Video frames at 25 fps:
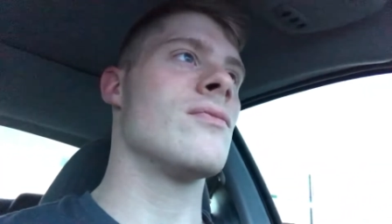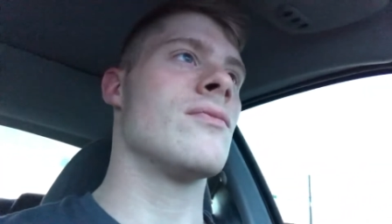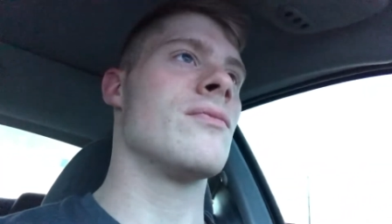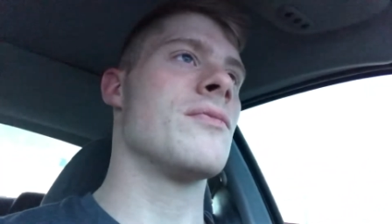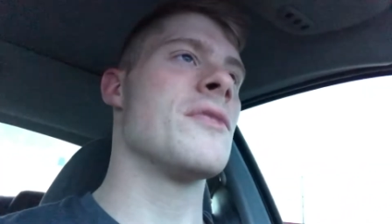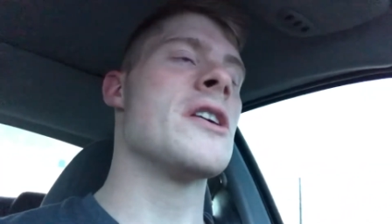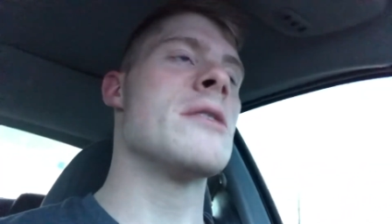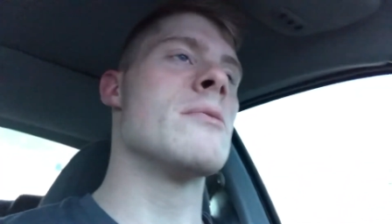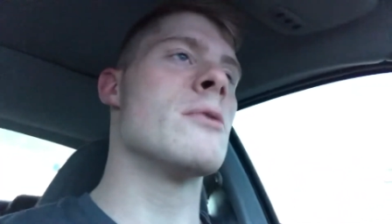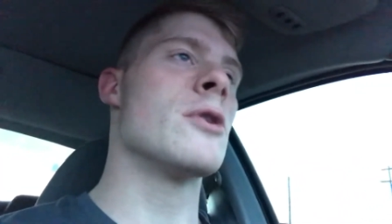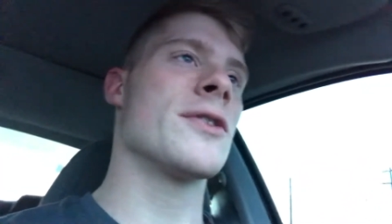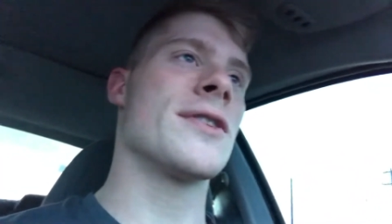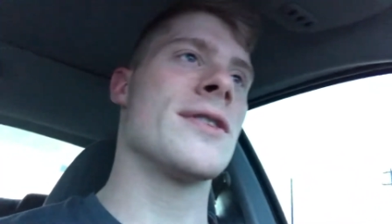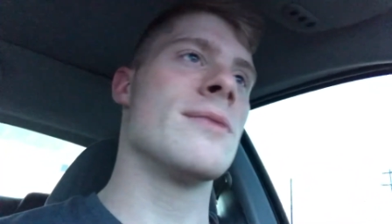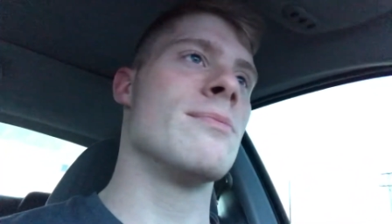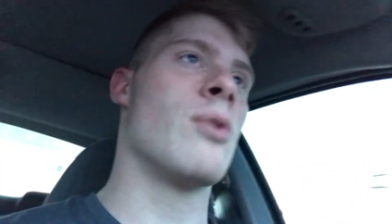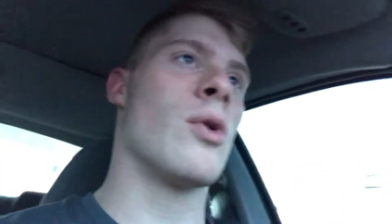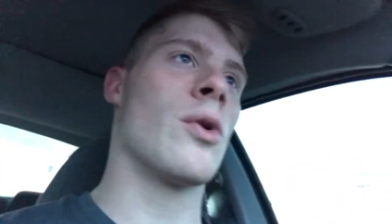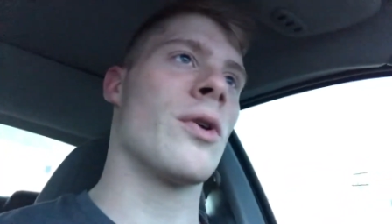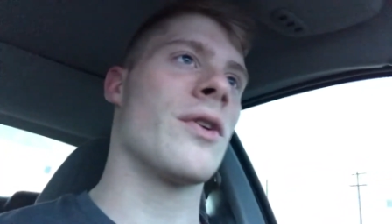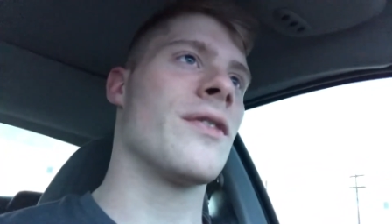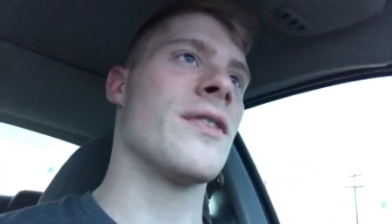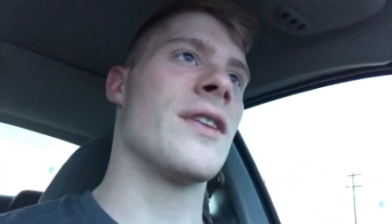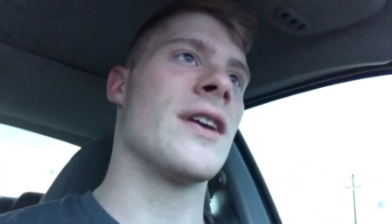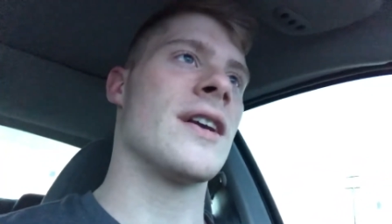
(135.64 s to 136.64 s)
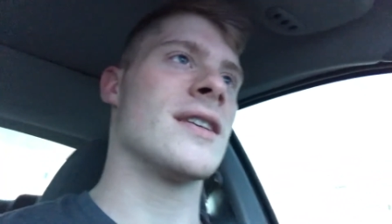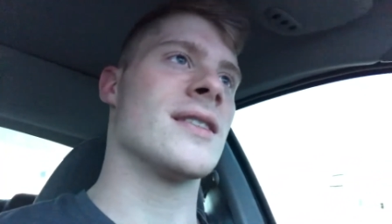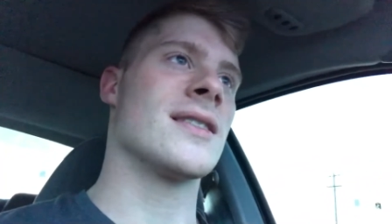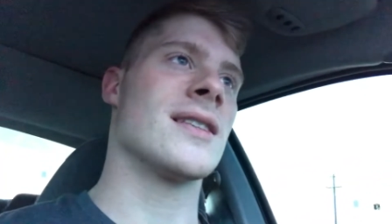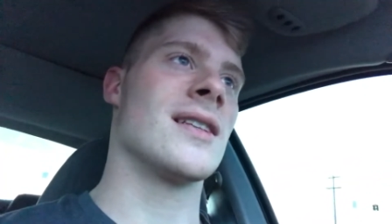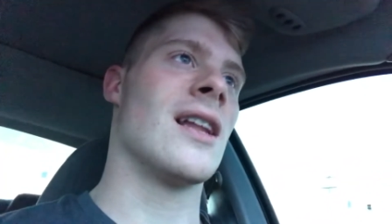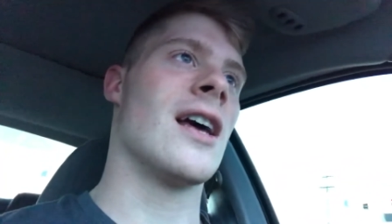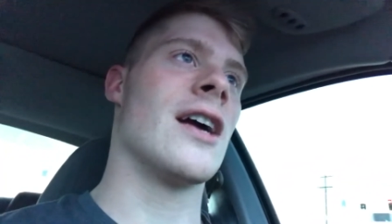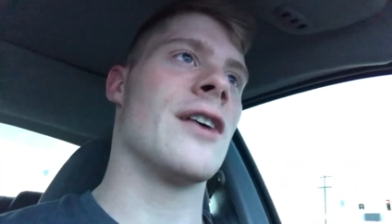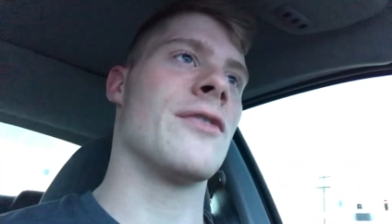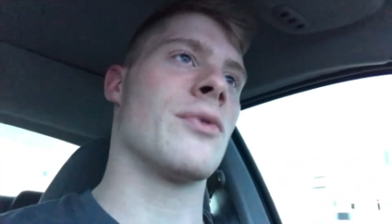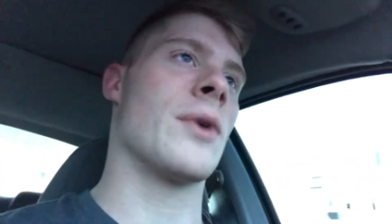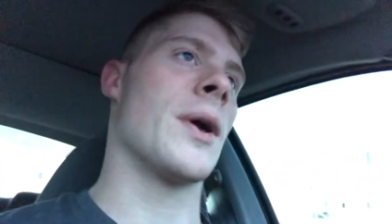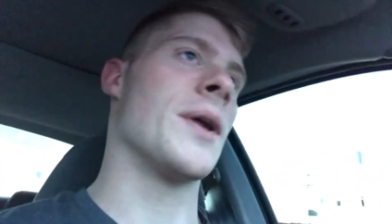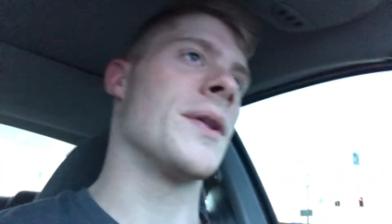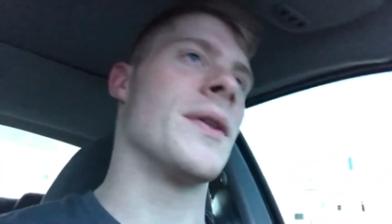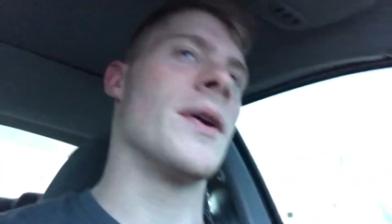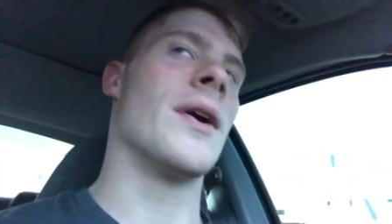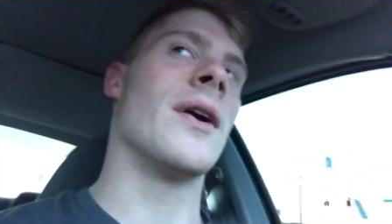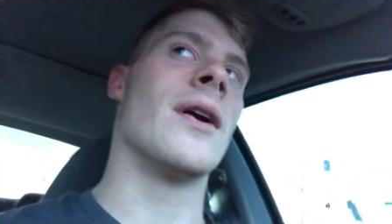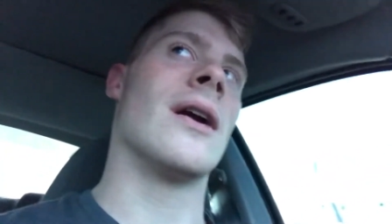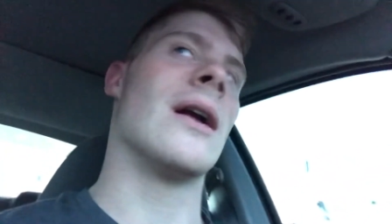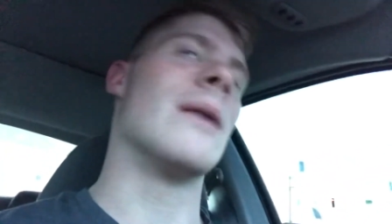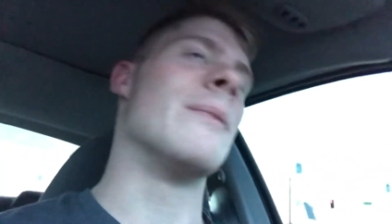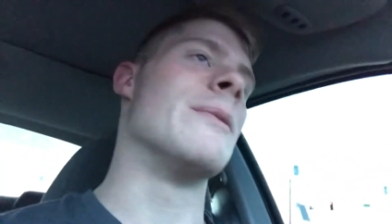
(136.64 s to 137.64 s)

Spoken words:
the most important things in life right there.